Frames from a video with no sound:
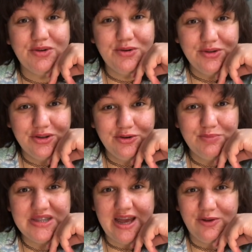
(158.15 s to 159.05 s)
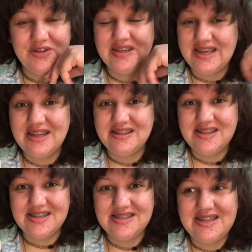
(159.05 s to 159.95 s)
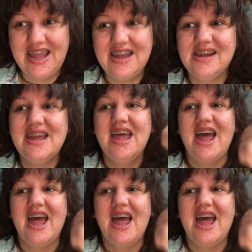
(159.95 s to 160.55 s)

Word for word: the hula hoops out to get to the snake.